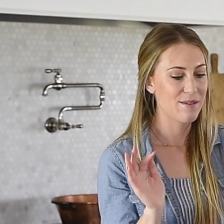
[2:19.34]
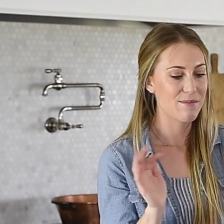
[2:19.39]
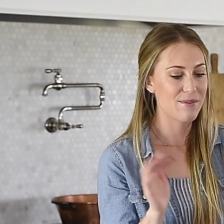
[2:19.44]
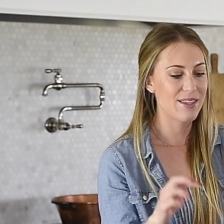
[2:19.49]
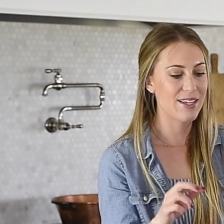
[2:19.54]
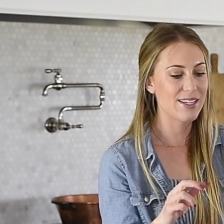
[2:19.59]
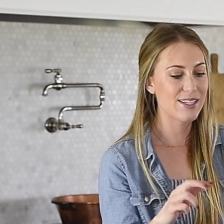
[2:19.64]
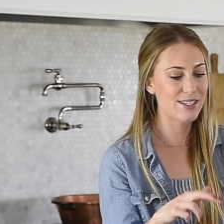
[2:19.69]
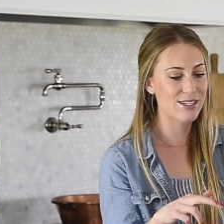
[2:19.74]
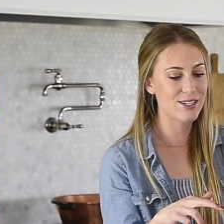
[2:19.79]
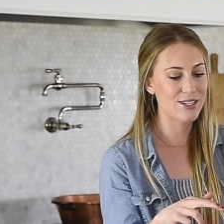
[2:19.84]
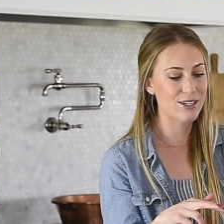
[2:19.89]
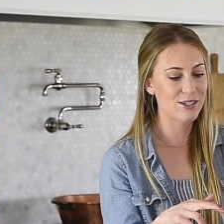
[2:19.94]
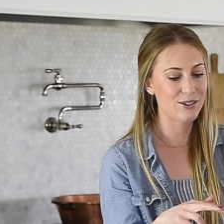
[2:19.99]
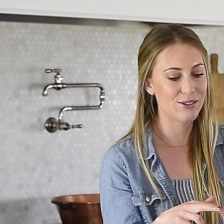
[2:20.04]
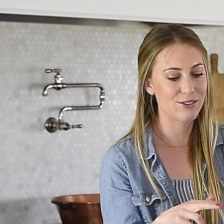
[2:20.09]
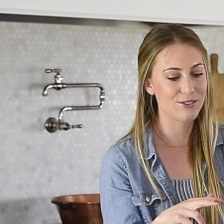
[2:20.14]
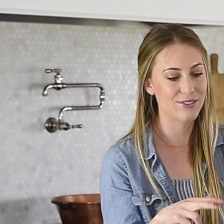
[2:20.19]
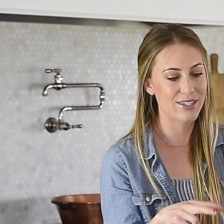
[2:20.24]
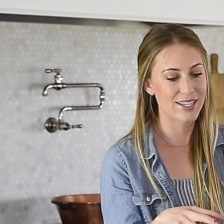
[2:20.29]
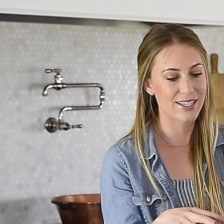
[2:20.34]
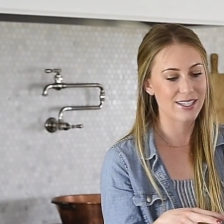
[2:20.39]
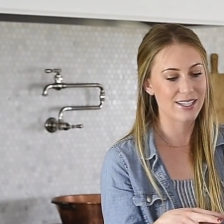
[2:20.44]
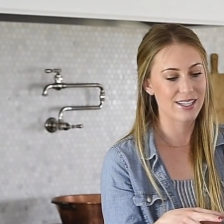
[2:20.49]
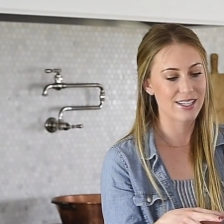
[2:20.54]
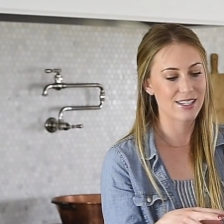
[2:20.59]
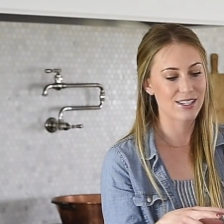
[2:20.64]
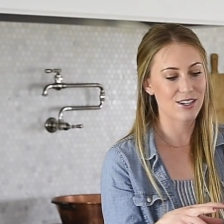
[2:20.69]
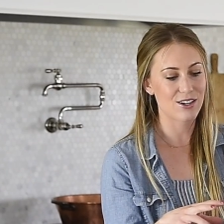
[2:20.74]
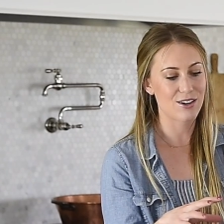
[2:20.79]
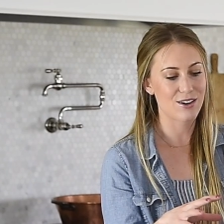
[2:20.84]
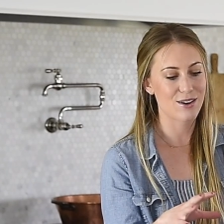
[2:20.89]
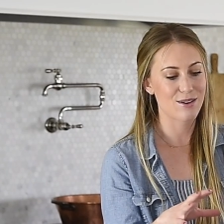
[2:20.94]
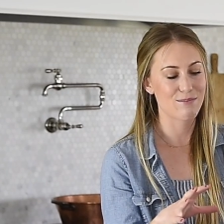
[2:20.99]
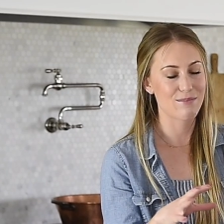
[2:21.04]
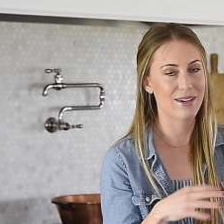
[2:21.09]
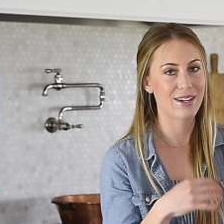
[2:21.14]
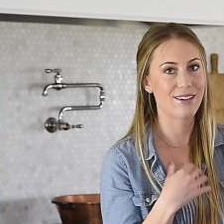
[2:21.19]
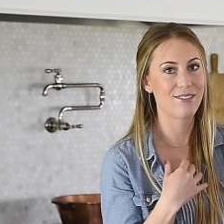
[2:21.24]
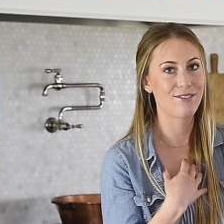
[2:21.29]
These two vases
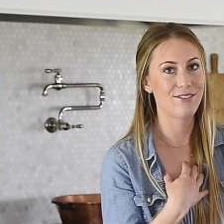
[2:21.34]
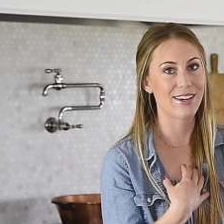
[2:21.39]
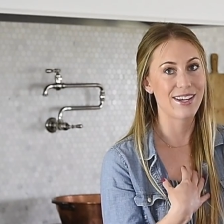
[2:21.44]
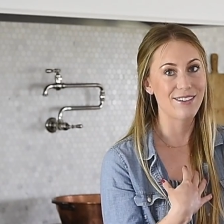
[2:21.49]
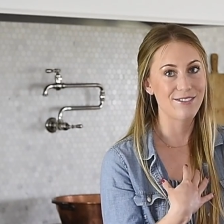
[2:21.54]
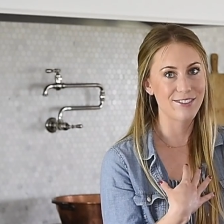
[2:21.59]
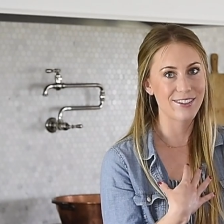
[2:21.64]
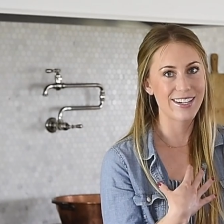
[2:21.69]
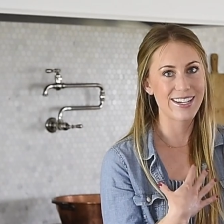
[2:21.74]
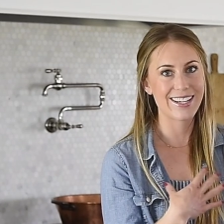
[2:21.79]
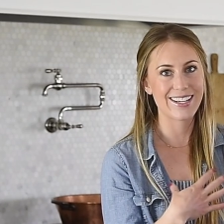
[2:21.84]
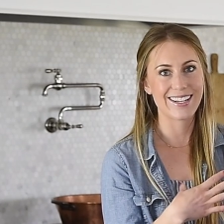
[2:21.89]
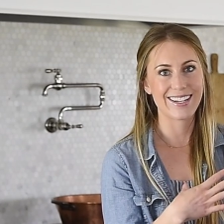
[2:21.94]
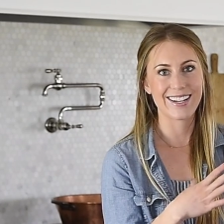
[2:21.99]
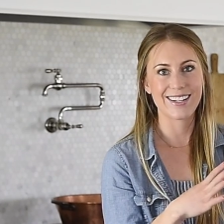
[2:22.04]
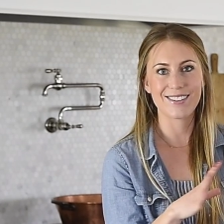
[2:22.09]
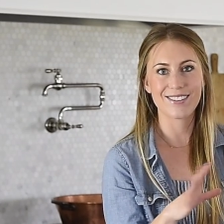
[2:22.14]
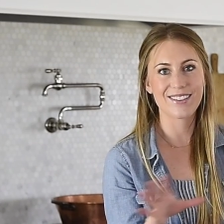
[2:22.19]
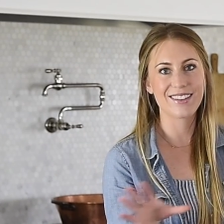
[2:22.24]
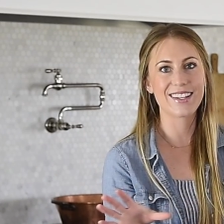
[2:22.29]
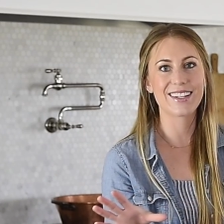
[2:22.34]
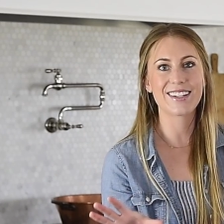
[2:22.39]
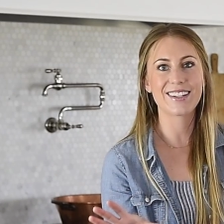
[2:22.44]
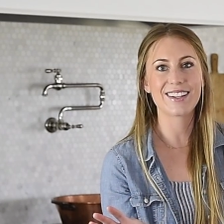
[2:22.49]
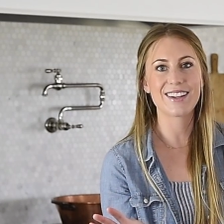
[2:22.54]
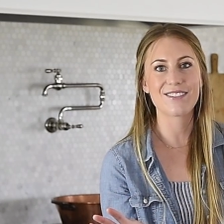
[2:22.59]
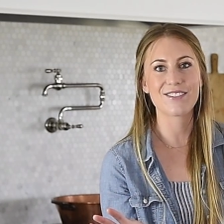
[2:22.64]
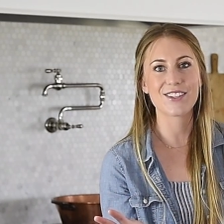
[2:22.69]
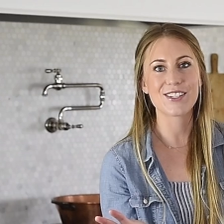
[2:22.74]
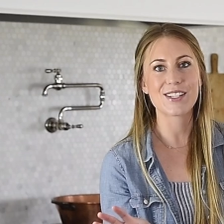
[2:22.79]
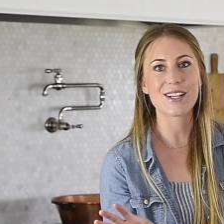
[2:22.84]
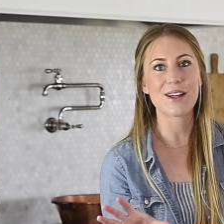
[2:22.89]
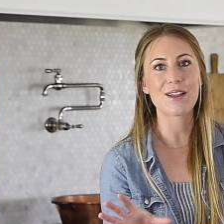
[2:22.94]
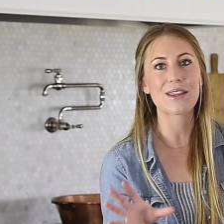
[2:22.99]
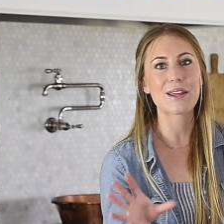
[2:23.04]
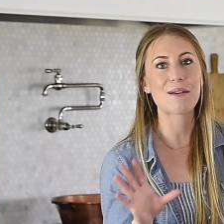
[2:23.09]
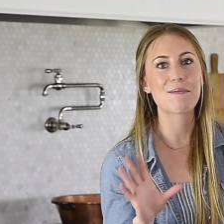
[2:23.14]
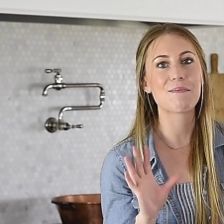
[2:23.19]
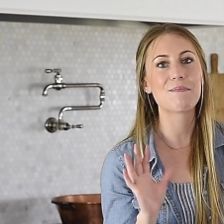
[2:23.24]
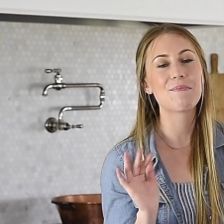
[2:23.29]
are my favorite, and I don't think I'll ever sell
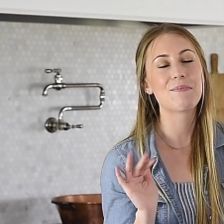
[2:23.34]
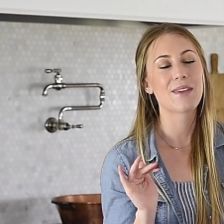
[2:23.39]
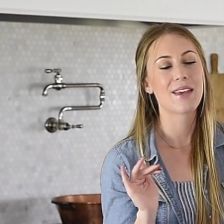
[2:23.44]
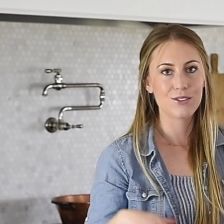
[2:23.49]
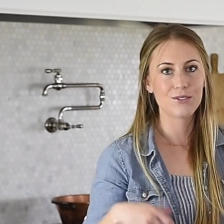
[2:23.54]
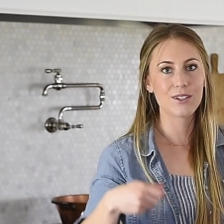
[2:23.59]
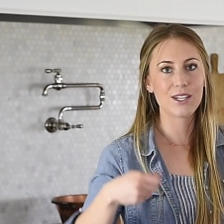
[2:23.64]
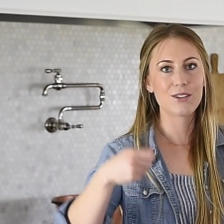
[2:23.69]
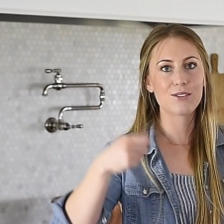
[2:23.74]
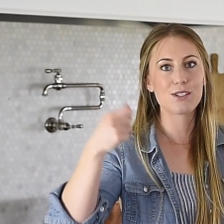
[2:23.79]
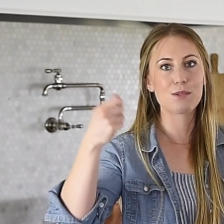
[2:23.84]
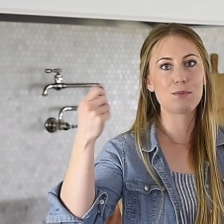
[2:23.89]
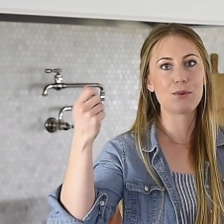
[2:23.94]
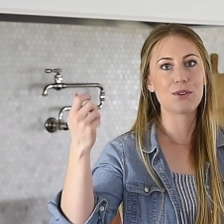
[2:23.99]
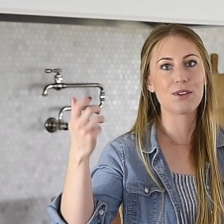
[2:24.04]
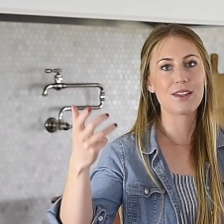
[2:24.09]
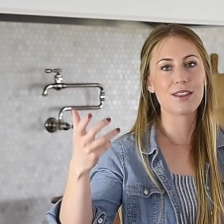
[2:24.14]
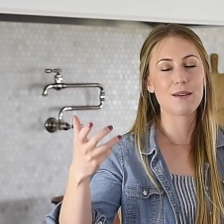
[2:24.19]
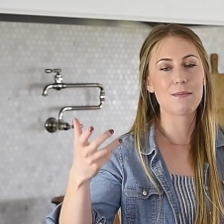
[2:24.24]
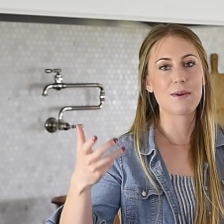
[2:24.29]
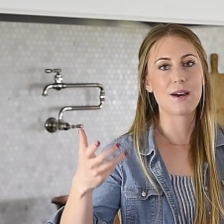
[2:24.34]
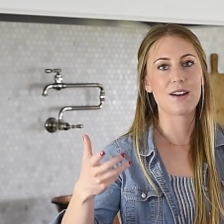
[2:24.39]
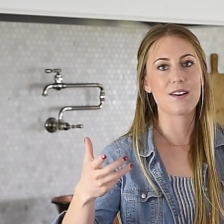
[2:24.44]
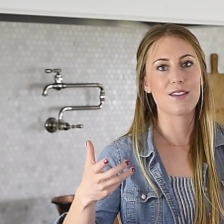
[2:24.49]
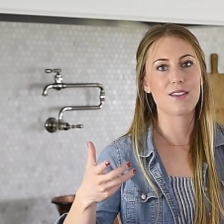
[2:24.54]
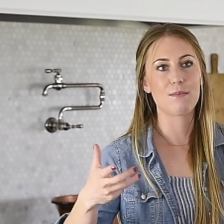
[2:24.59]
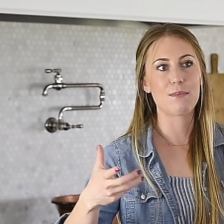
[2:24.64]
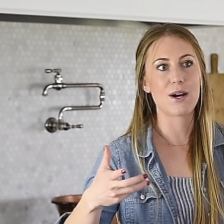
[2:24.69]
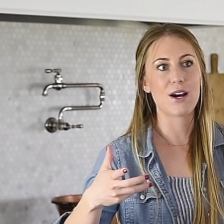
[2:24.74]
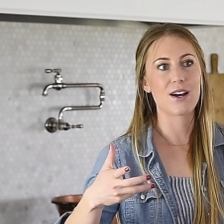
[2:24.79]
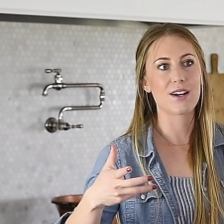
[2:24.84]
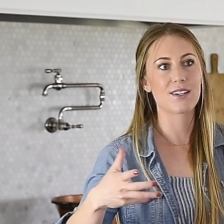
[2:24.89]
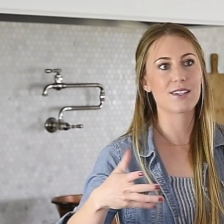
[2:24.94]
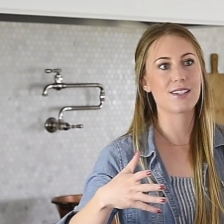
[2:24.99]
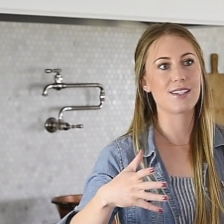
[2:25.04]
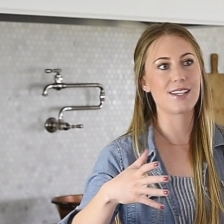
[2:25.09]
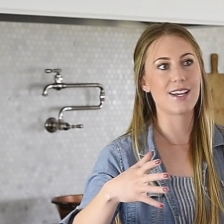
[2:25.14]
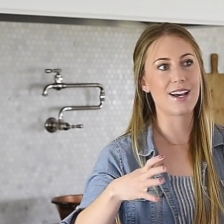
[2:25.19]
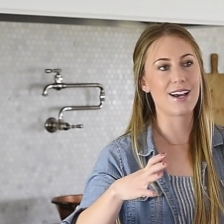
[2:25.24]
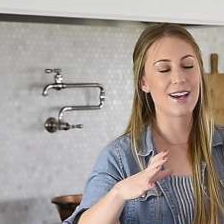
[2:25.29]
them. When I was pulling them out of the
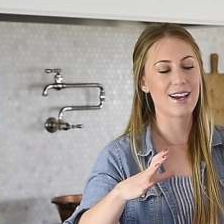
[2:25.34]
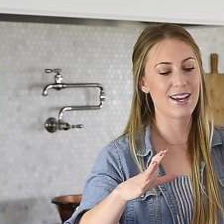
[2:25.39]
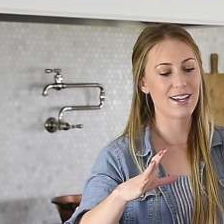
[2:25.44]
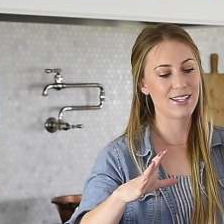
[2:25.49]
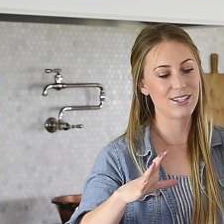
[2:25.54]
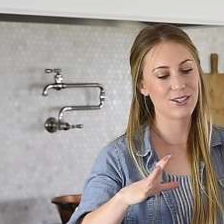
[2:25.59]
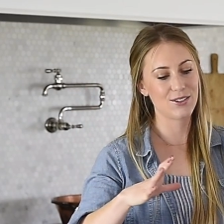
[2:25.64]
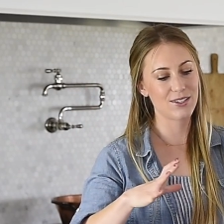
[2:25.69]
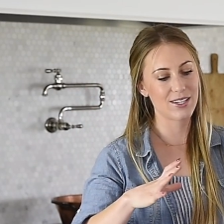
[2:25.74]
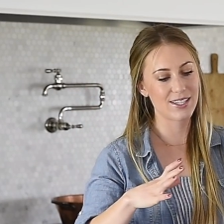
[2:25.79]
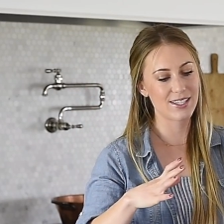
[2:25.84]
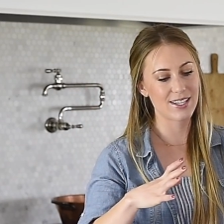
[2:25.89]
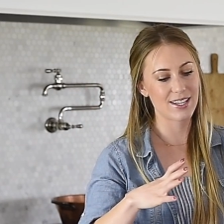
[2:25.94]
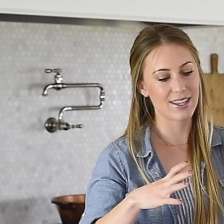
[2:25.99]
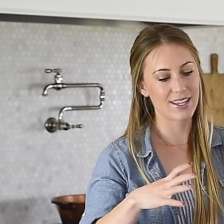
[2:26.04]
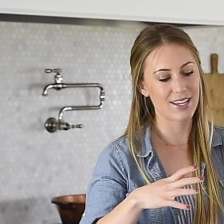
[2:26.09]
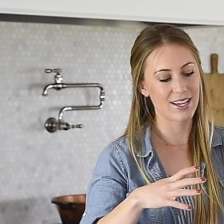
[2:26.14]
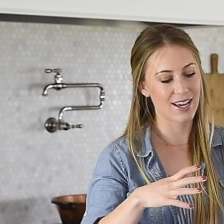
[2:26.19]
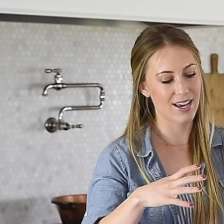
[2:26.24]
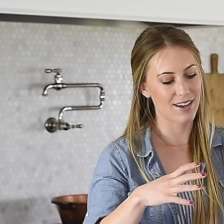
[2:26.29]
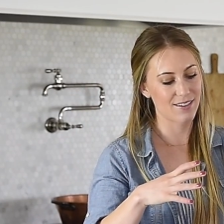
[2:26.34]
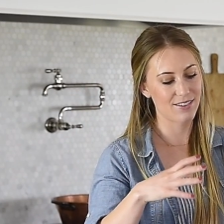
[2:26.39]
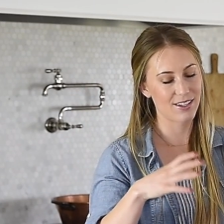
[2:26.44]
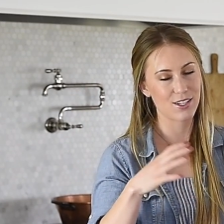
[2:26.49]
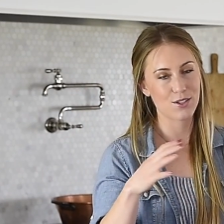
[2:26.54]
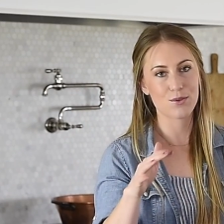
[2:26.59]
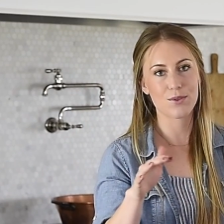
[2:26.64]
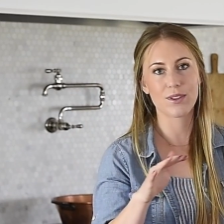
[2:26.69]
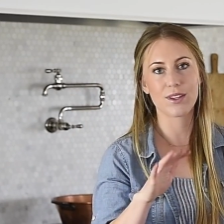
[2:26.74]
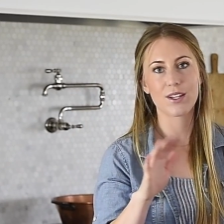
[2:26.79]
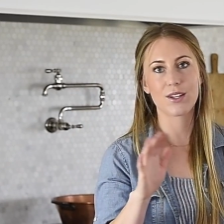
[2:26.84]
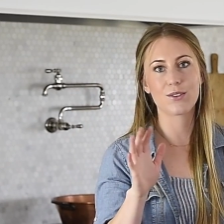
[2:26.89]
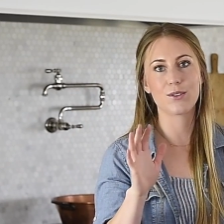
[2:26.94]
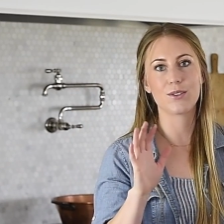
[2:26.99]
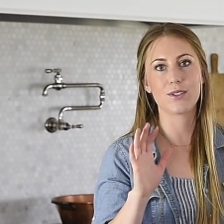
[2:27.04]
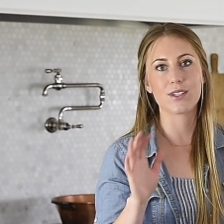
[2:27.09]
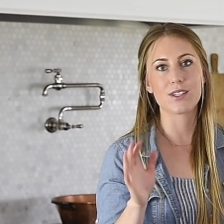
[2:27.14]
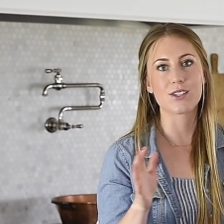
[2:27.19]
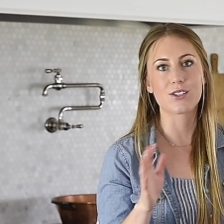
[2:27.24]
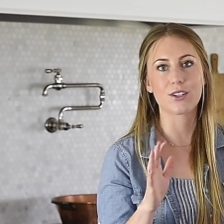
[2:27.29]
box, I noticed that they had these really
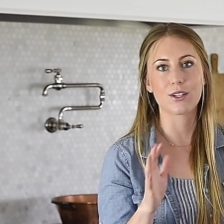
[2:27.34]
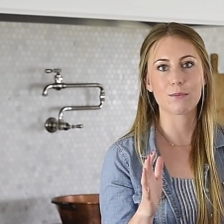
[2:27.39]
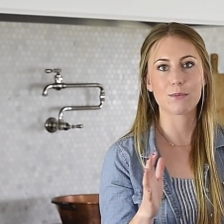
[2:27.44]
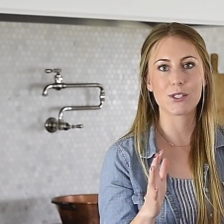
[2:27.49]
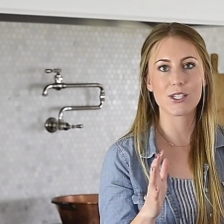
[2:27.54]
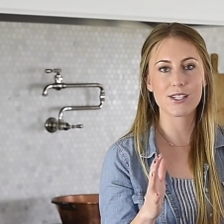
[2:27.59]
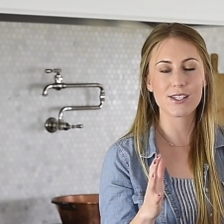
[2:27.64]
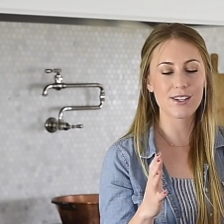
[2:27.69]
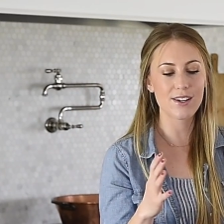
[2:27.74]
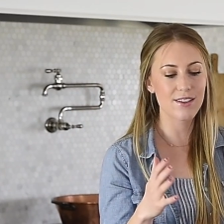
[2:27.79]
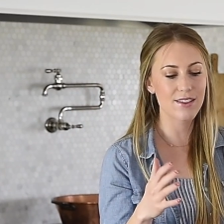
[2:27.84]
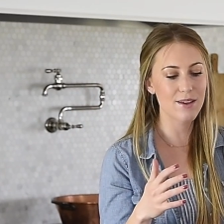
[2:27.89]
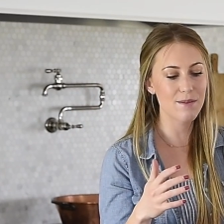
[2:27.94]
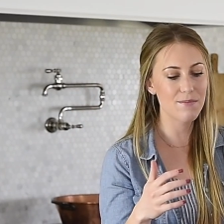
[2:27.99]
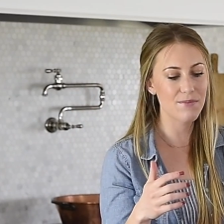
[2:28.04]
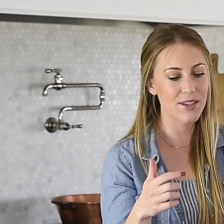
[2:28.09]
cool inscriptions on them.